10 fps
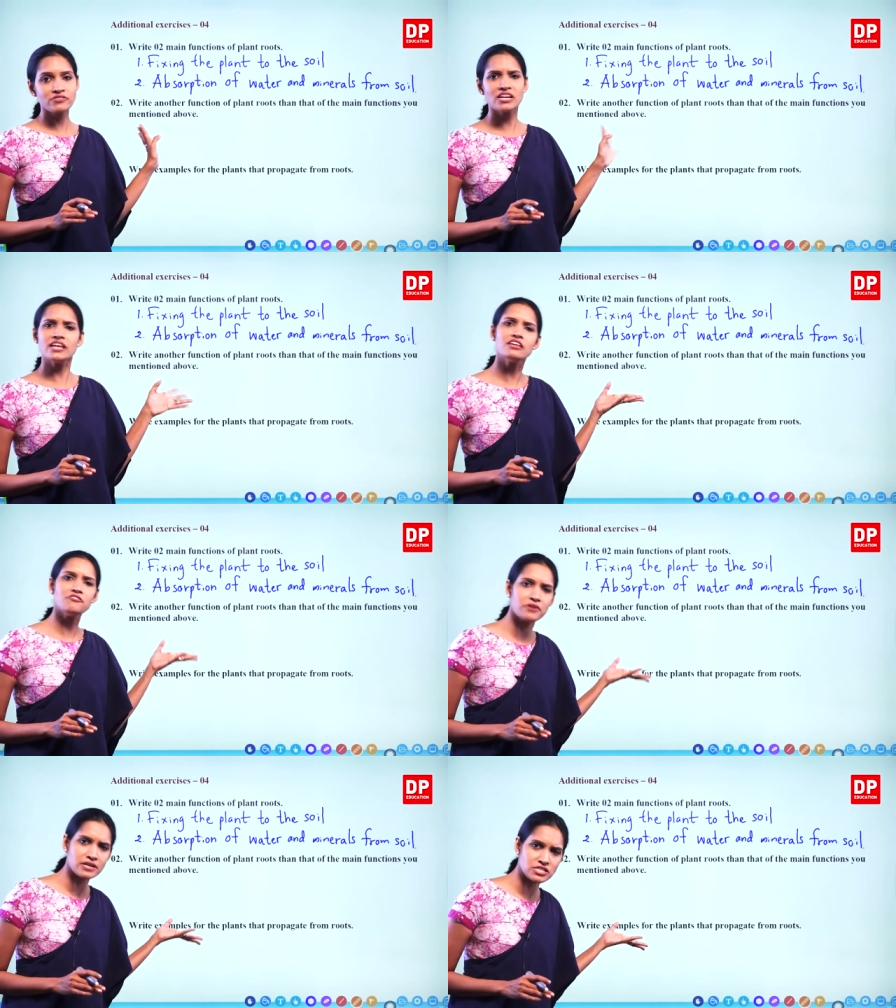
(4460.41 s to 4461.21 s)
Another
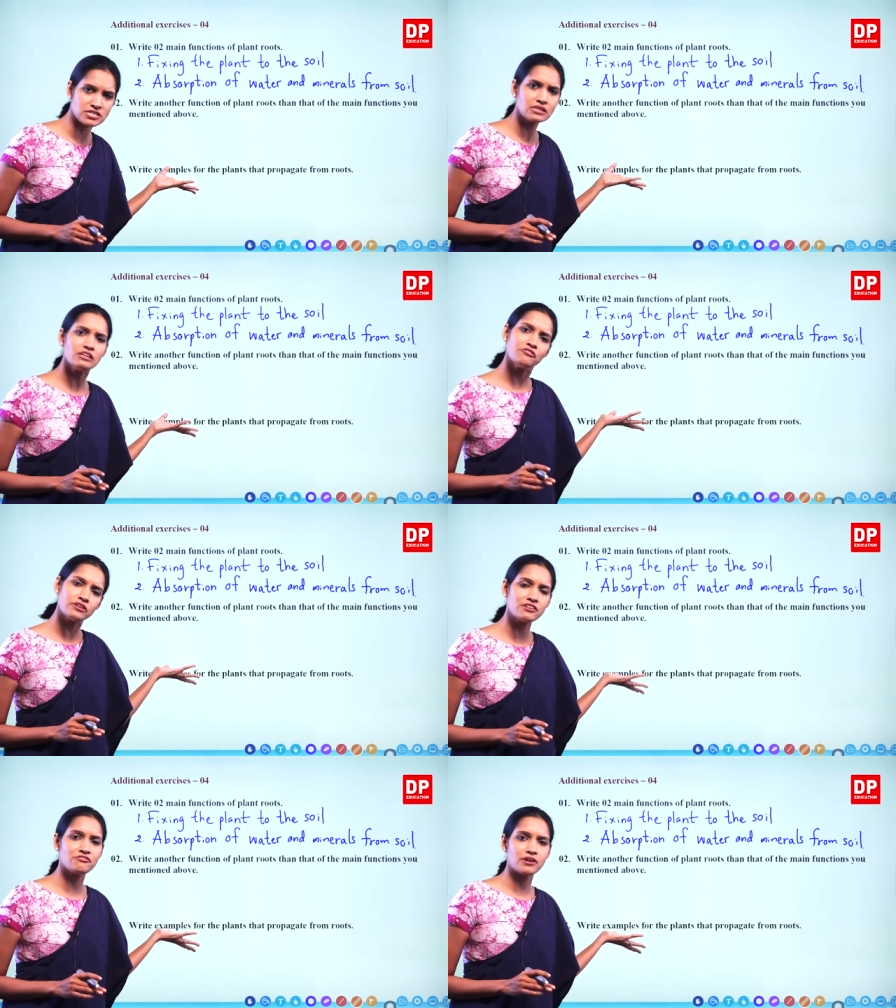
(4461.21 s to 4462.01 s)
function, a
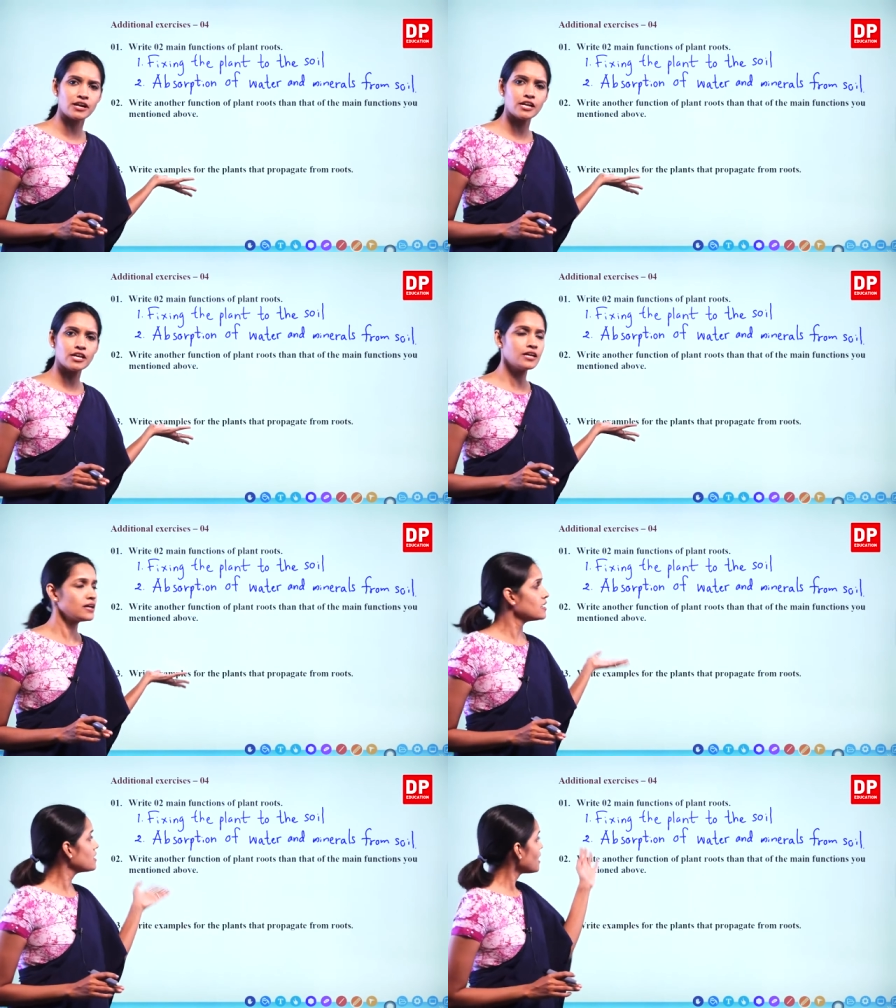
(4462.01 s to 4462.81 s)
different one,
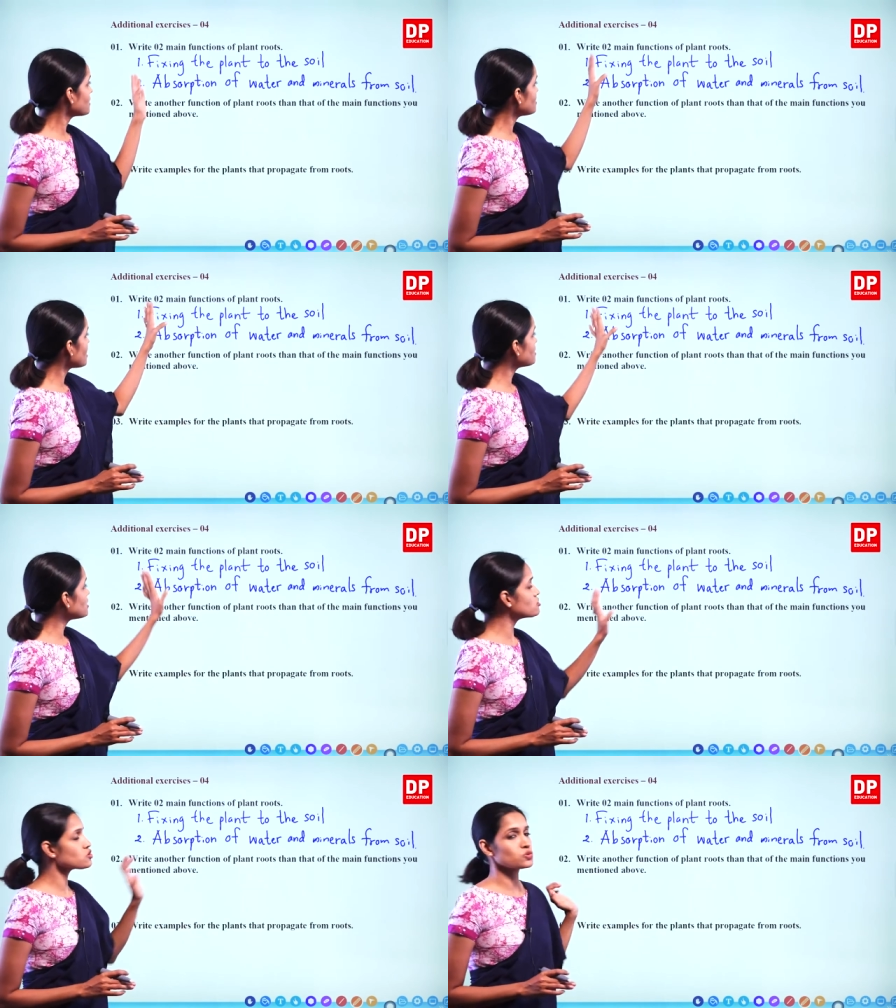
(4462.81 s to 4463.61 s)
other than
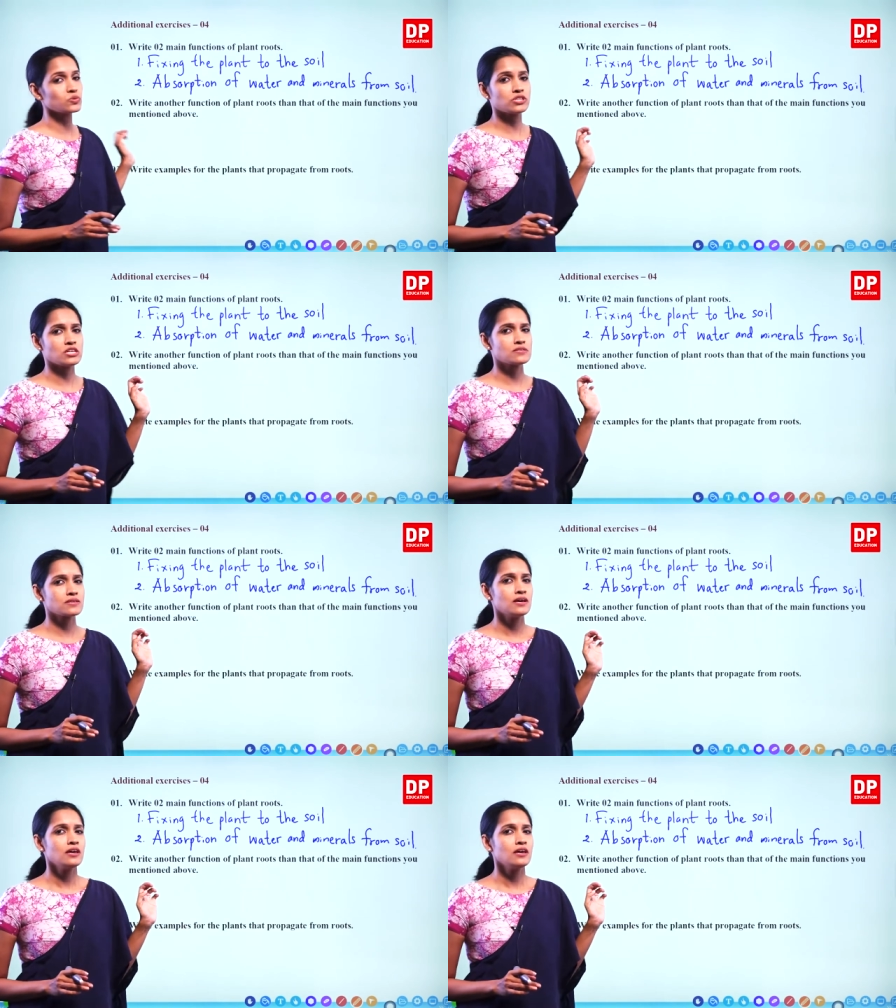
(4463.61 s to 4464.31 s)
these two things.